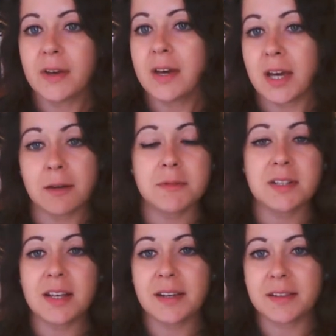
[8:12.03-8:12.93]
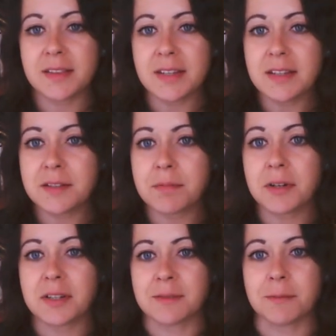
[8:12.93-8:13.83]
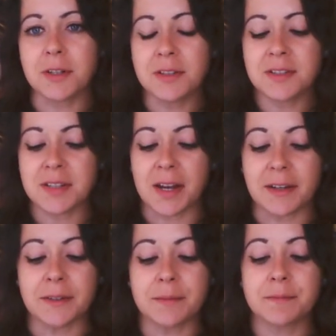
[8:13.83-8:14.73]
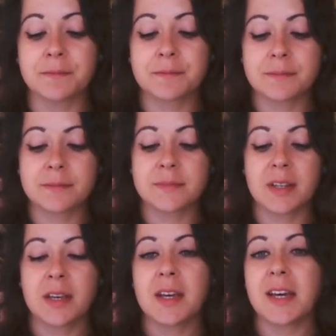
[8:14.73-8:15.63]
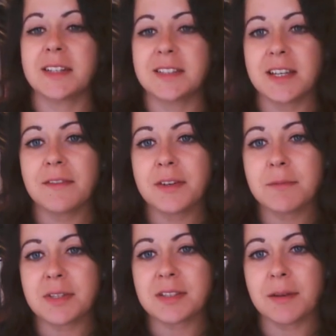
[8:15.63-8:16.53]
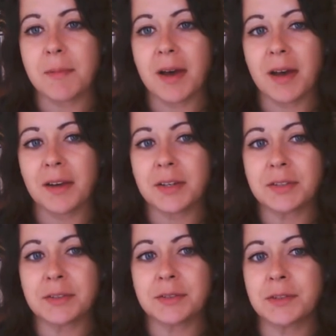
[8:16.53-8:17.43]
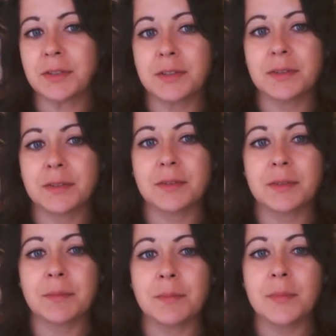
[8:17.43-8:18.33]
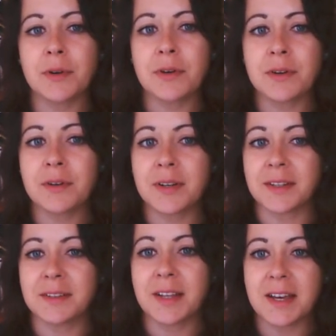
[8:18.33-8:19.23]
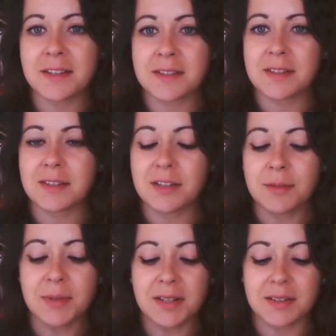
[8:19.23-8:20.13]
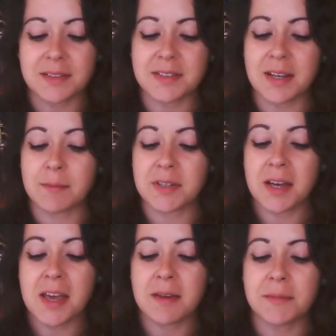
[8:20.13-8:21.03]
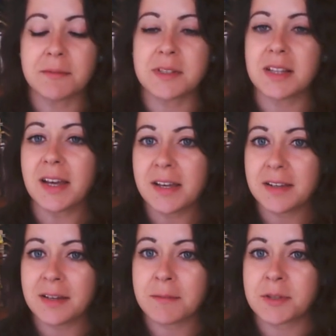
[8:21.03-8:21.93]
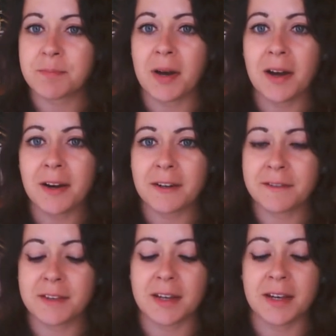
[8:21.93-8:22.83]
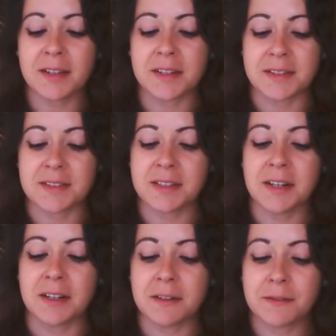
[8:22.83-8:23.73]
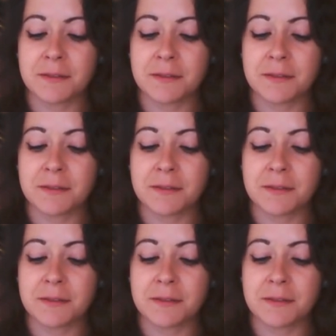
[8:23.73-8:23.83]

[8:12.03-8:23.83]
It was like these were his words now. And Davy was somehow more and less than human at the same time. It was like he was part of the hill itself.